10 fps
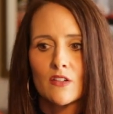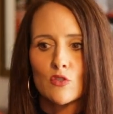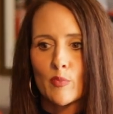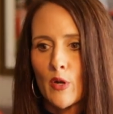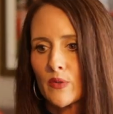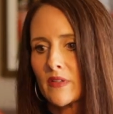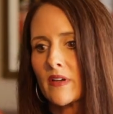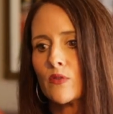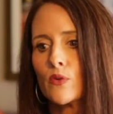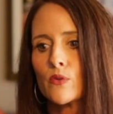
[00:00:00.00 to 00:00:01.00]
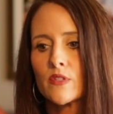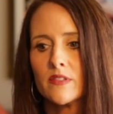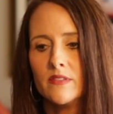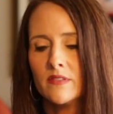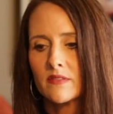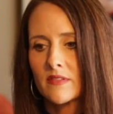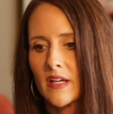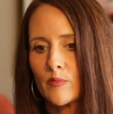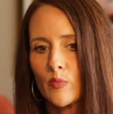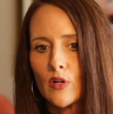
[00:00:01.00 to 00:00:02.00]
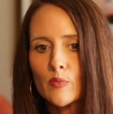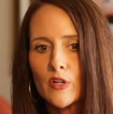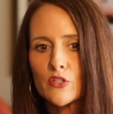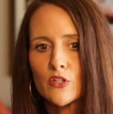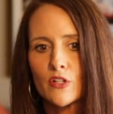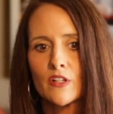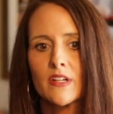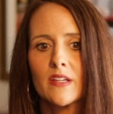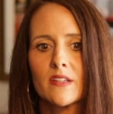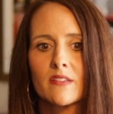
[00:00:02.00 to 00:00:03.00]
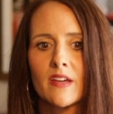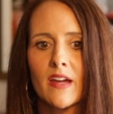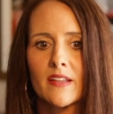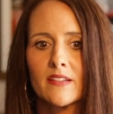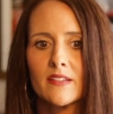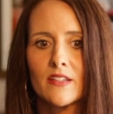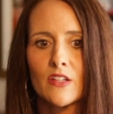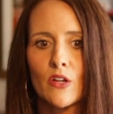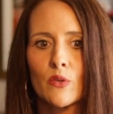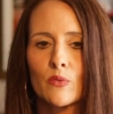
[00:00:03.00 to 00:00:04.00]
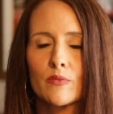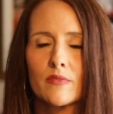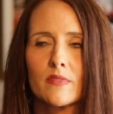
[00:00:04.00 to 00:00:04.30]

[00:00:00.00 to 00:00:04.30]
troponin levels and blood pressure, that, you know,